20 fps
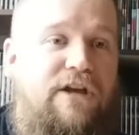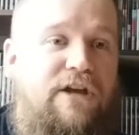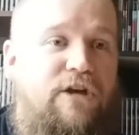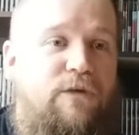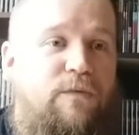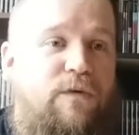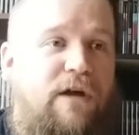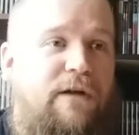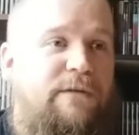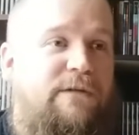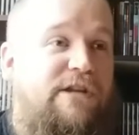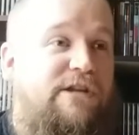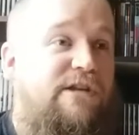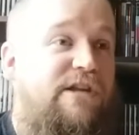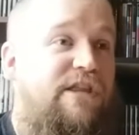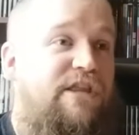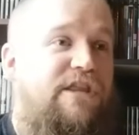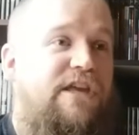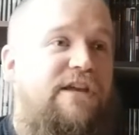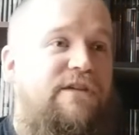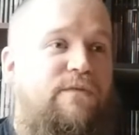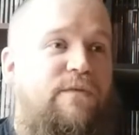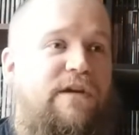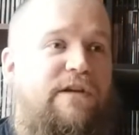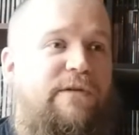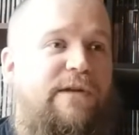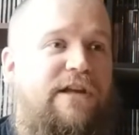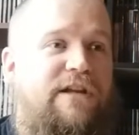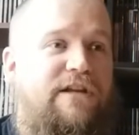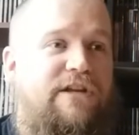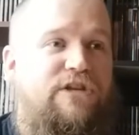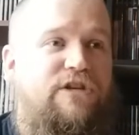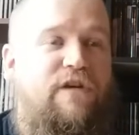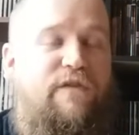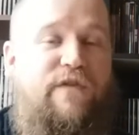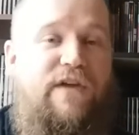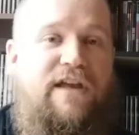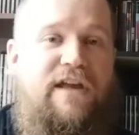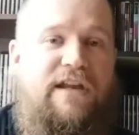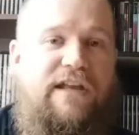Well, you could think, what are we going to do if
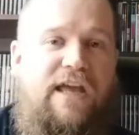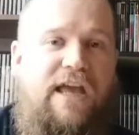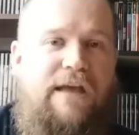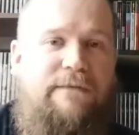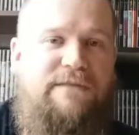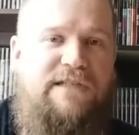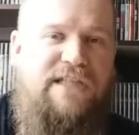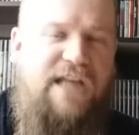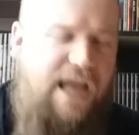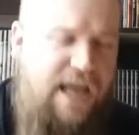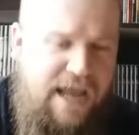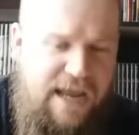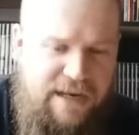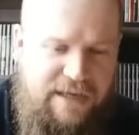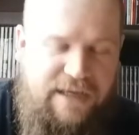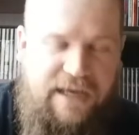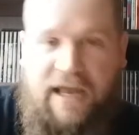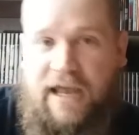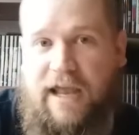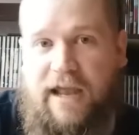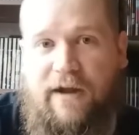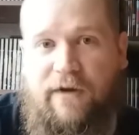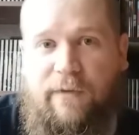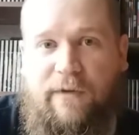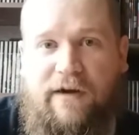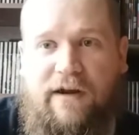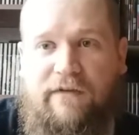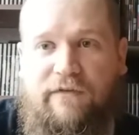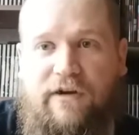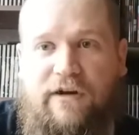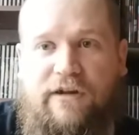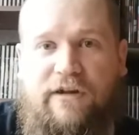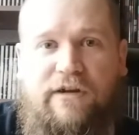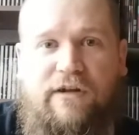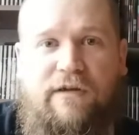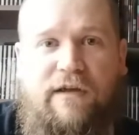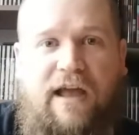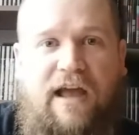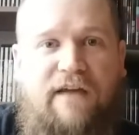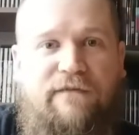we get games to 8K or whatever, and you
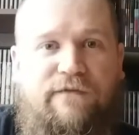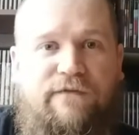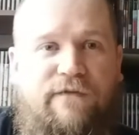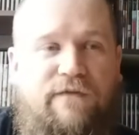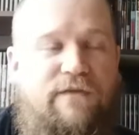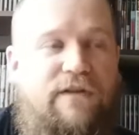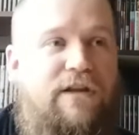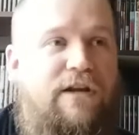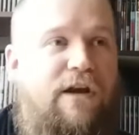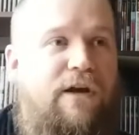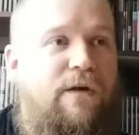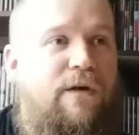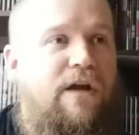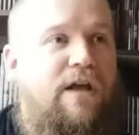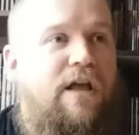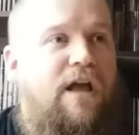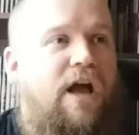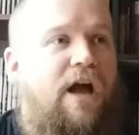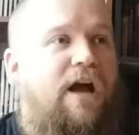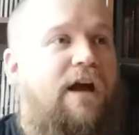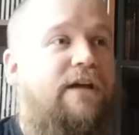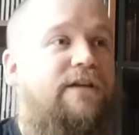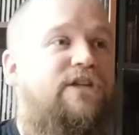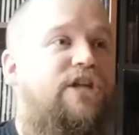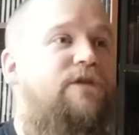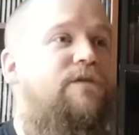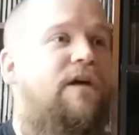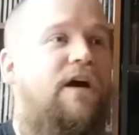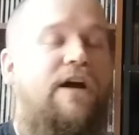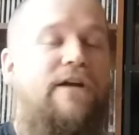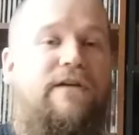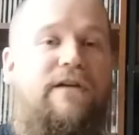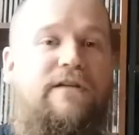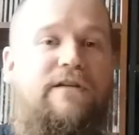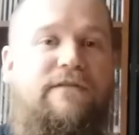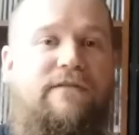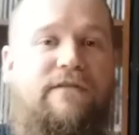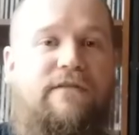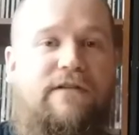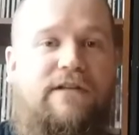know, have you know
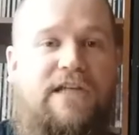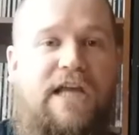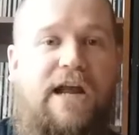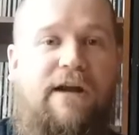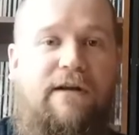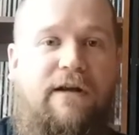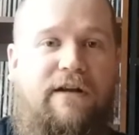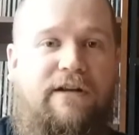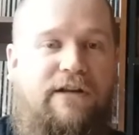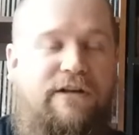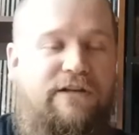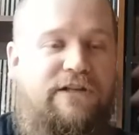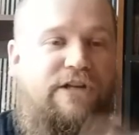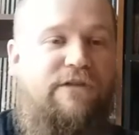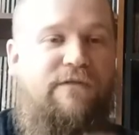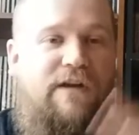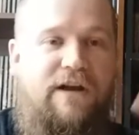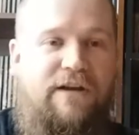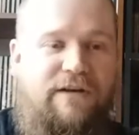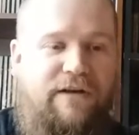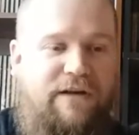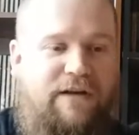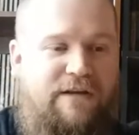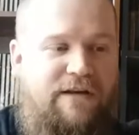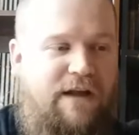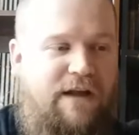200 ter, you know 200.